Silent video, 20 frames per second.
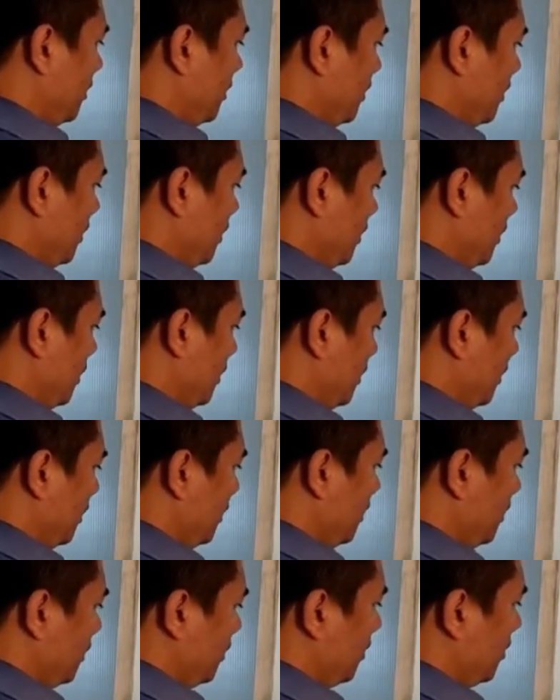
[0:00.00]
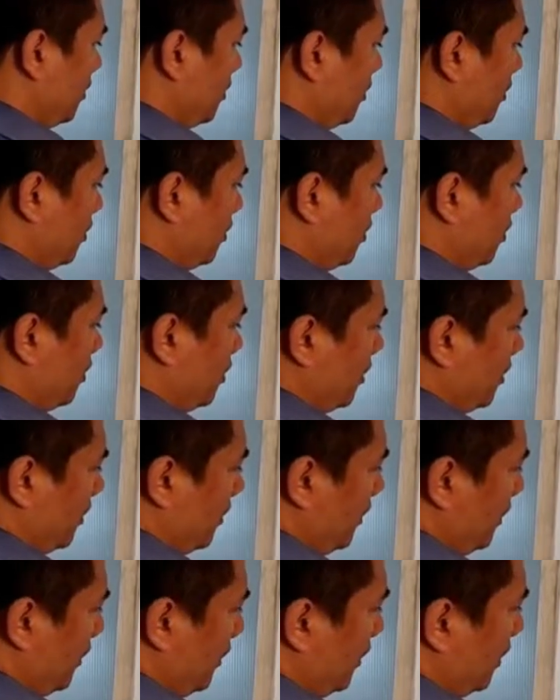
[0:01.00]
he or
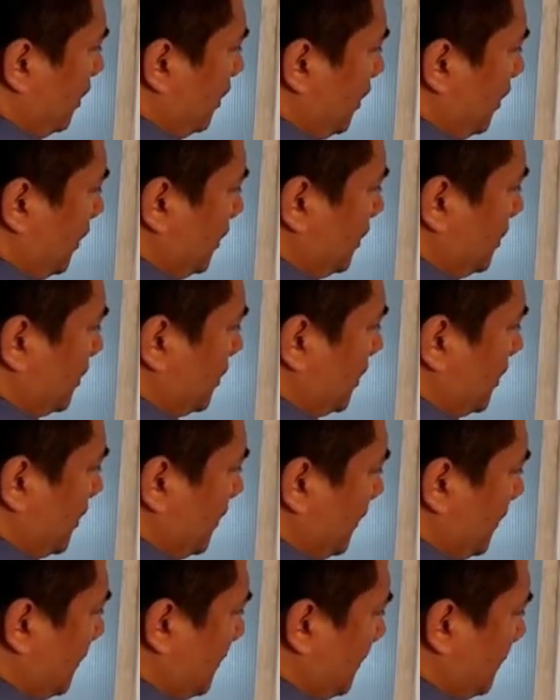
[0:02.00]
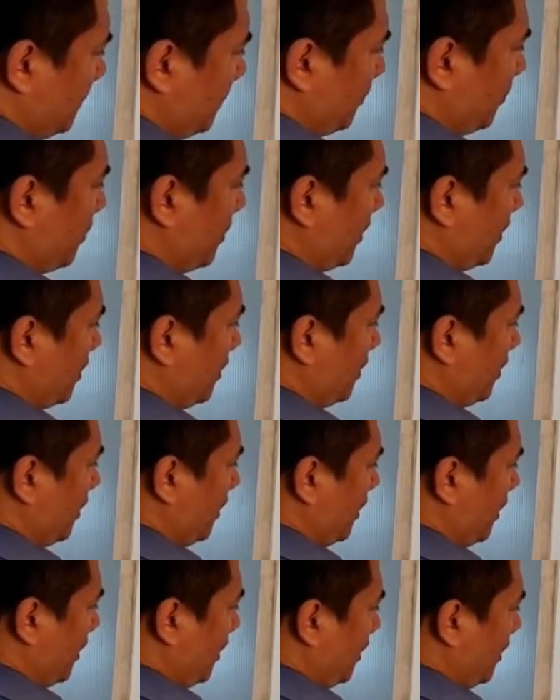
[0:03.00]
it,
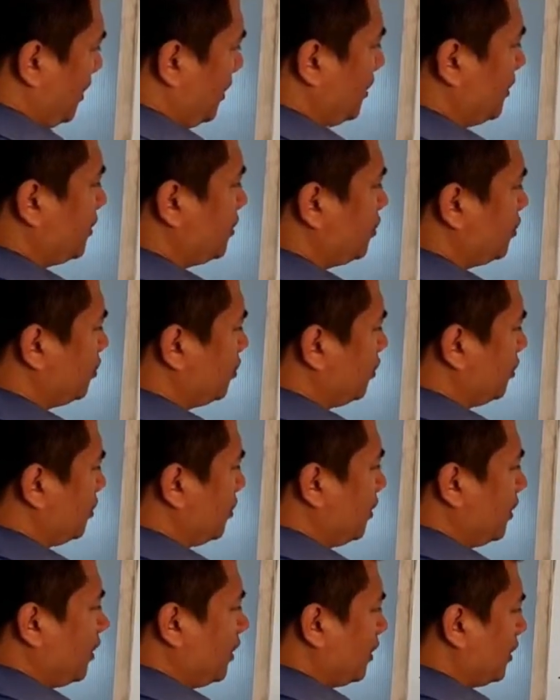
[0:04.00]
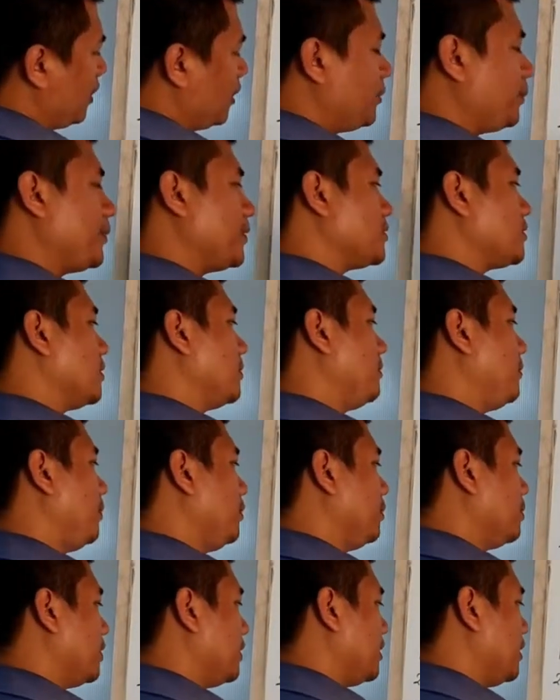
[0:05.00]
and the third person
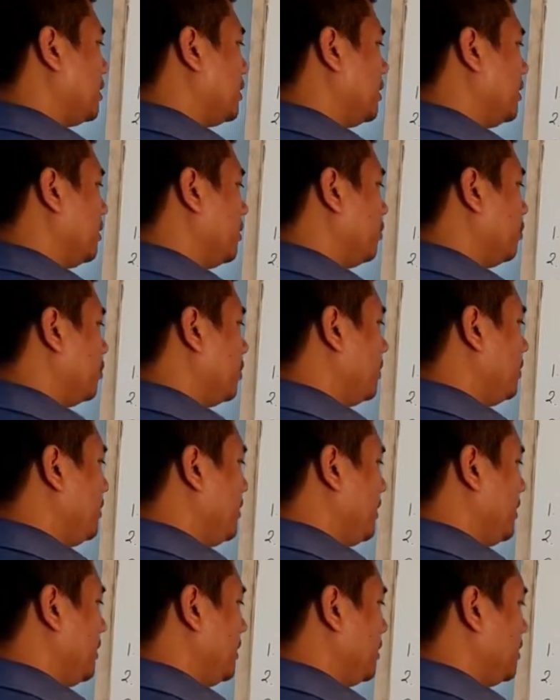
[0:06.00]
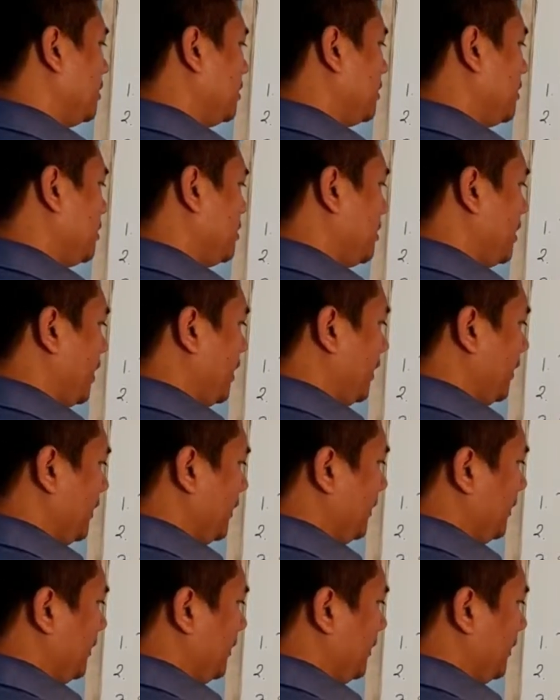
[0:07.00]
plural will be they.